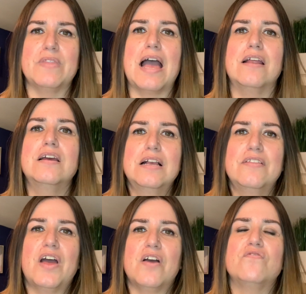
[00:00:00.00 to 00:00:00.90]
That,
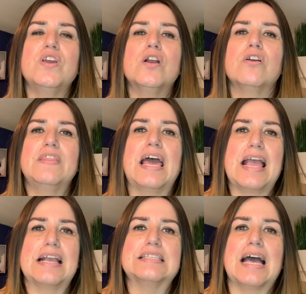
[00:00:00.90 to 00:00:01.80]
that fear and that
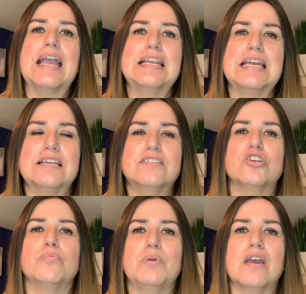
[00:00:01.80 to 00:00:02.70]
anxiety is
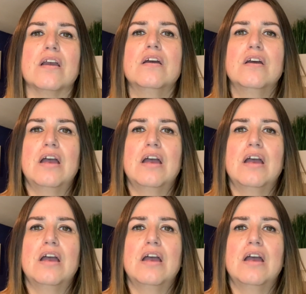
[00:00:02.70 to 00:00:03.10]
you're being